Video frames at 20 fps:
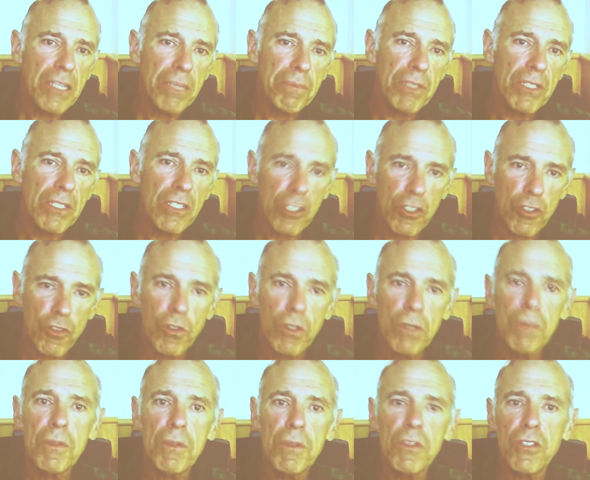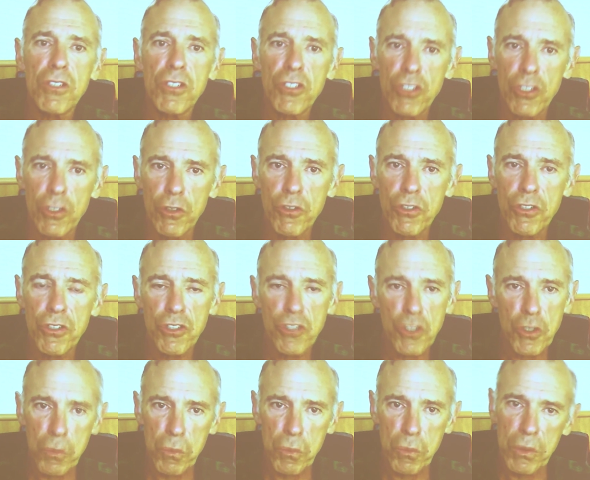attempting to contribute to
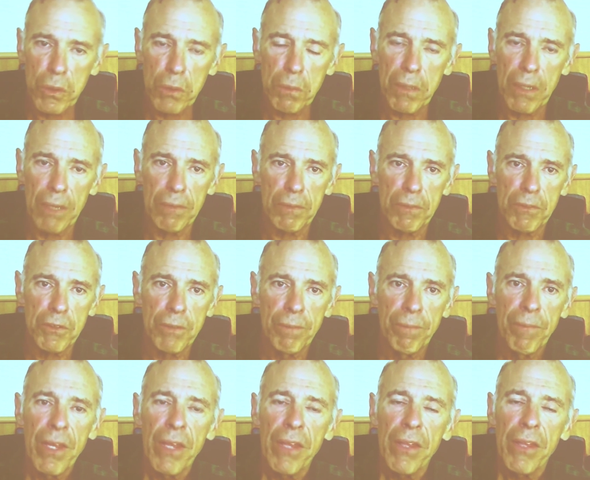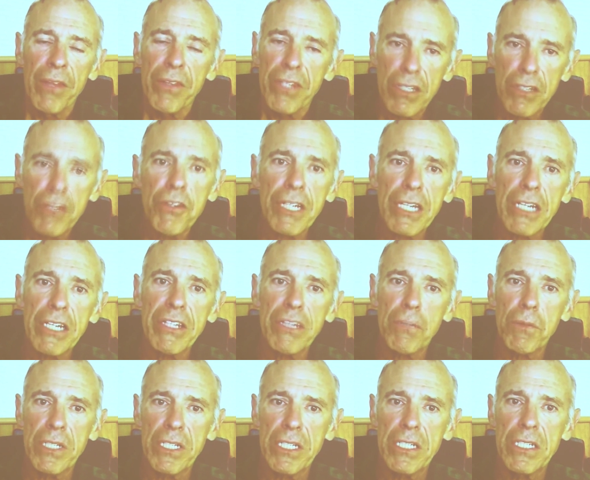solutions to real problems. The other
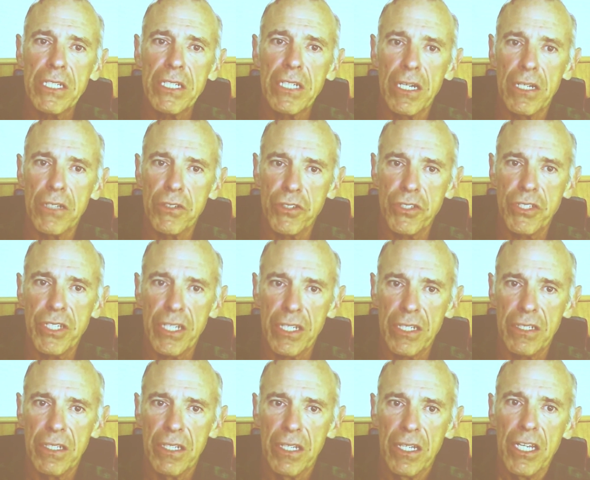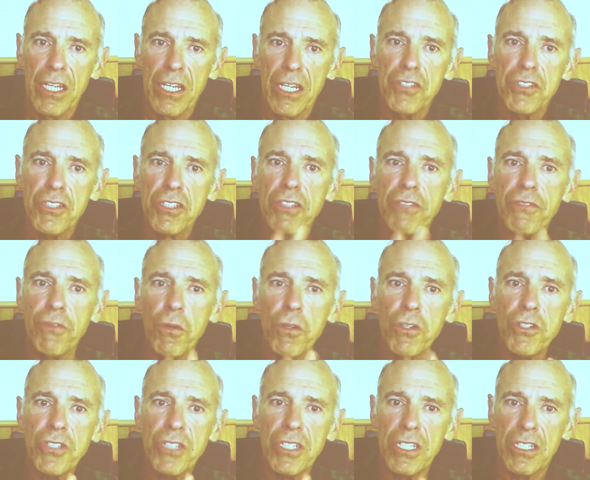thing I think we need to understand is that the
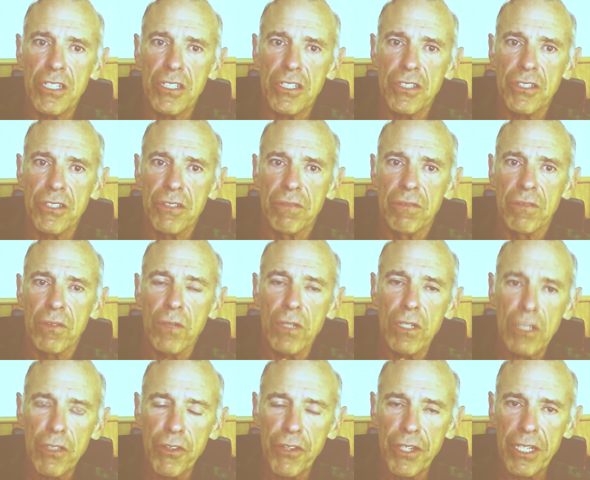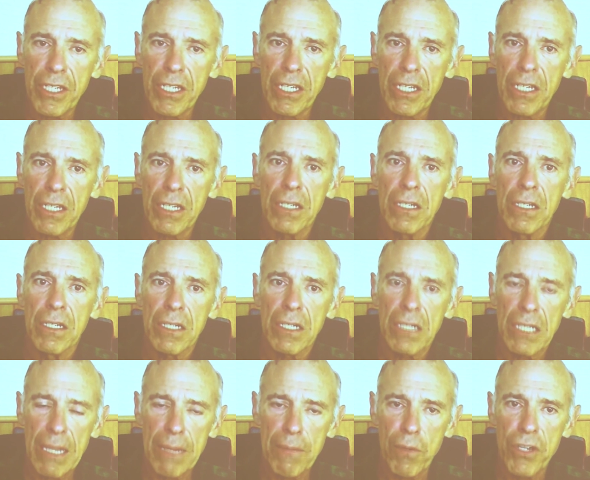4 C's, critical thinking,
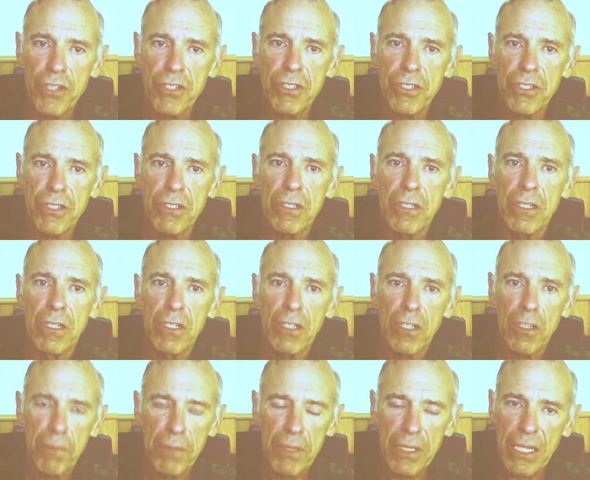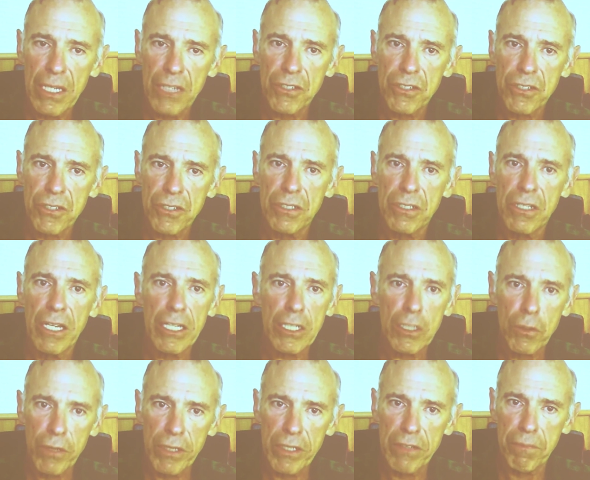collaboration, communication,
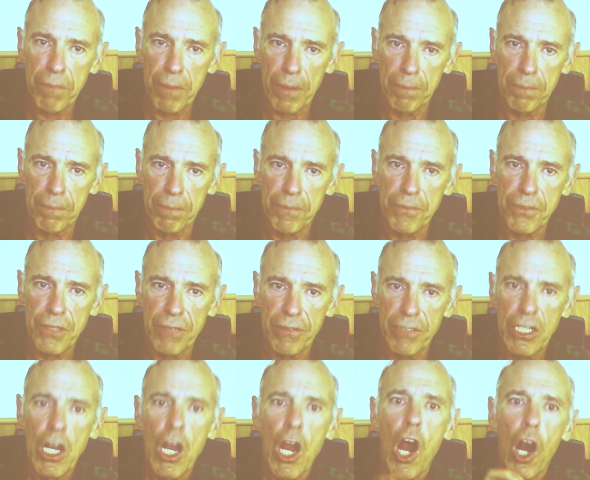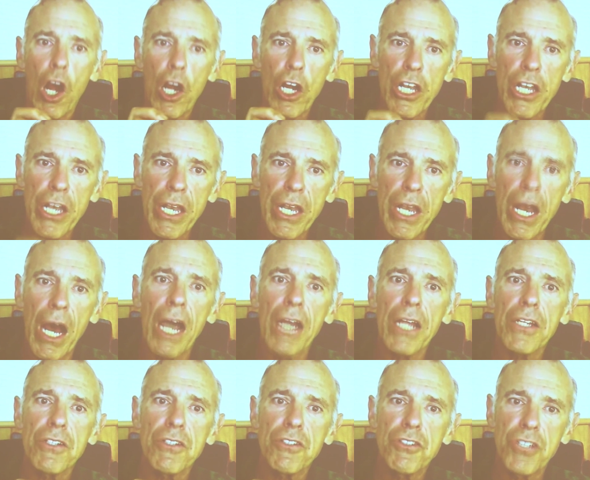and creative problem solving, are
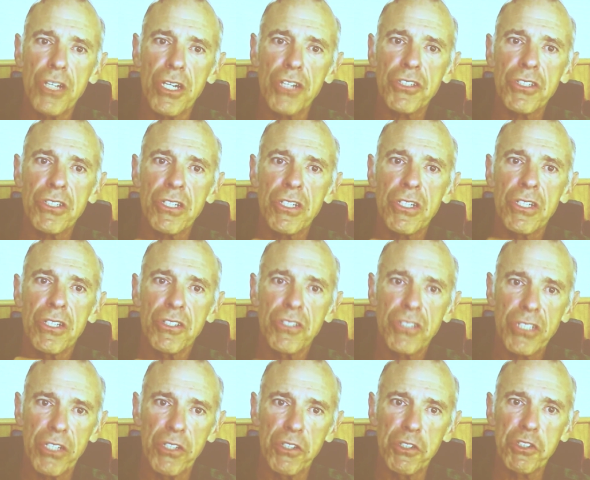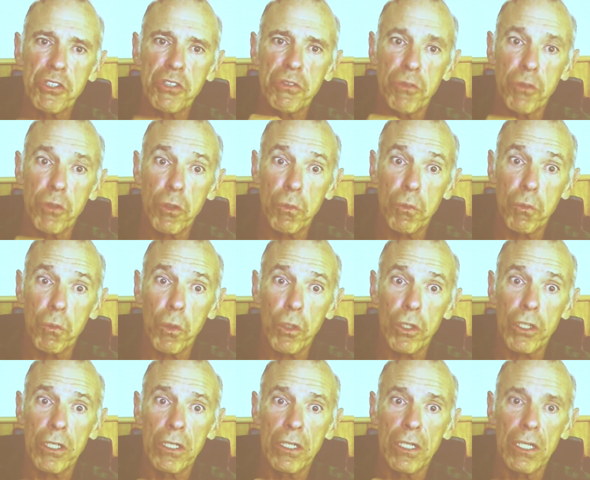not just skills for
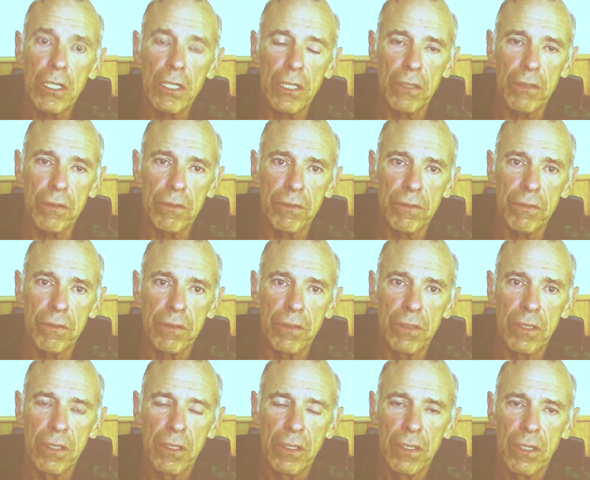work alone.